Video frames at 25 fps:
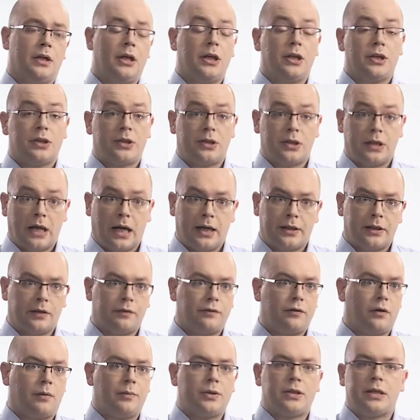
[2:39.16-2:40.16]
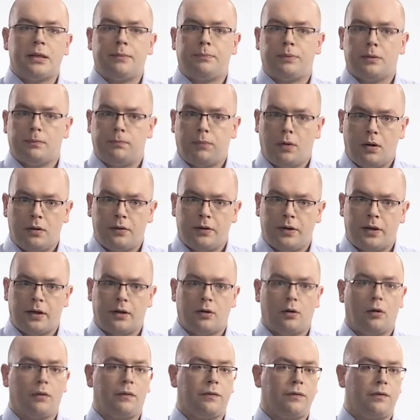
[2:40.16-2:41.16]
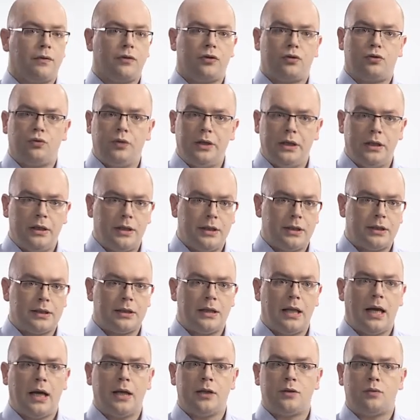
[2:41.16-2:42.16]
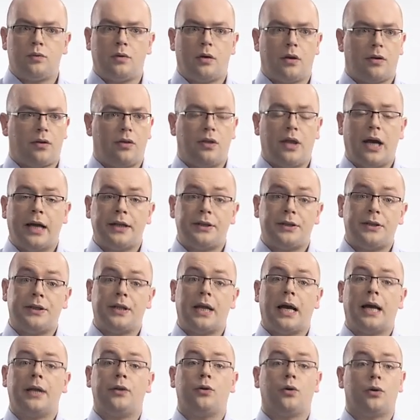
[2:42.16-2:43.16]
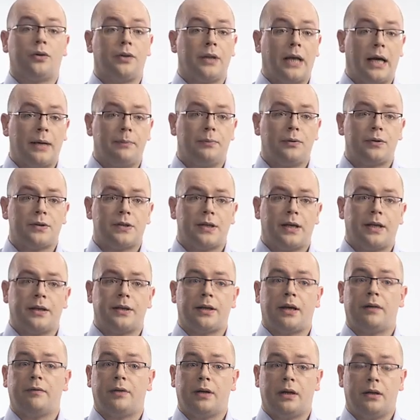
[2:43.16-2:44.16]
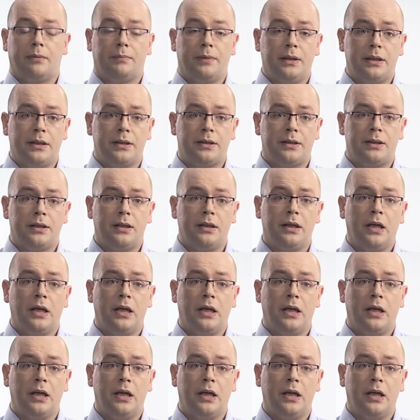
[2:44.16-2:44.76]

Starting from simple bonding of 3 leased lines with 99.9% availability